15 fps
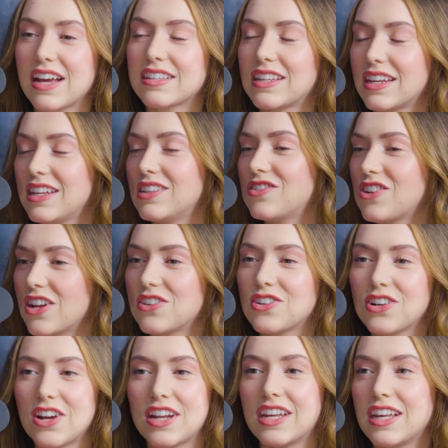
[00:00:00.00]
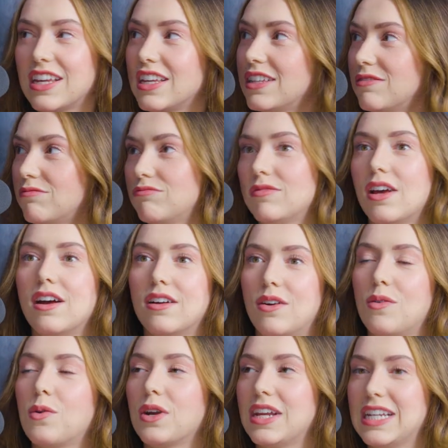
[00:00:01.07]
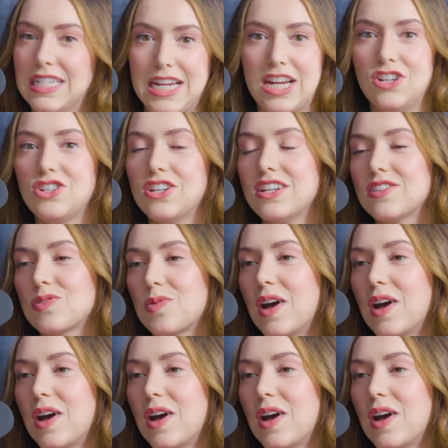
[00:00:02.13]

sex, any gender, any orientation as